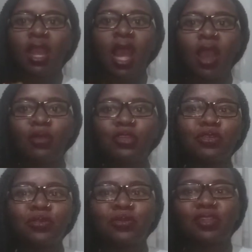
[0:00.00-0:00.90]
how do you
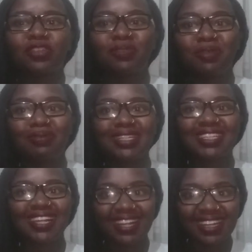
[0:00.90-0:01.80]
know that your baby is
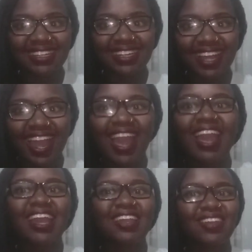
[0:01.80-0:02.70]
clean?
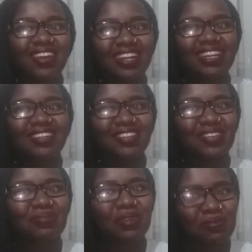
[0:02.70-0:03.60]
You only know
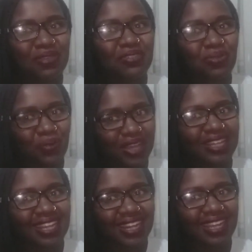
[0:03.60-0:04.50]
your baby is well
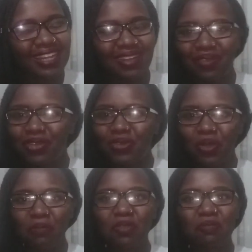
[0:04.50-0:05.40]
clean when you
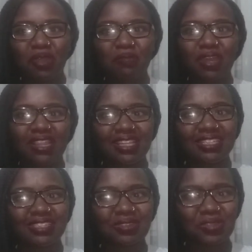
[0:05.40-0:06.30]
wipe the baby and
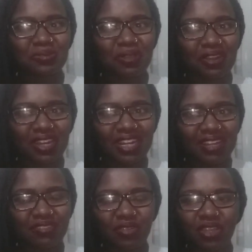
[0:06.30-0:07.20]
there's no turmeric
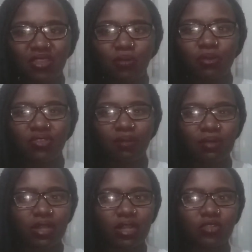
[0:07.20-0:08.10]
left. Okay, there'll be some
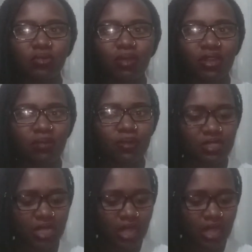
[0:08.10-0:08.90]
little turmeric, but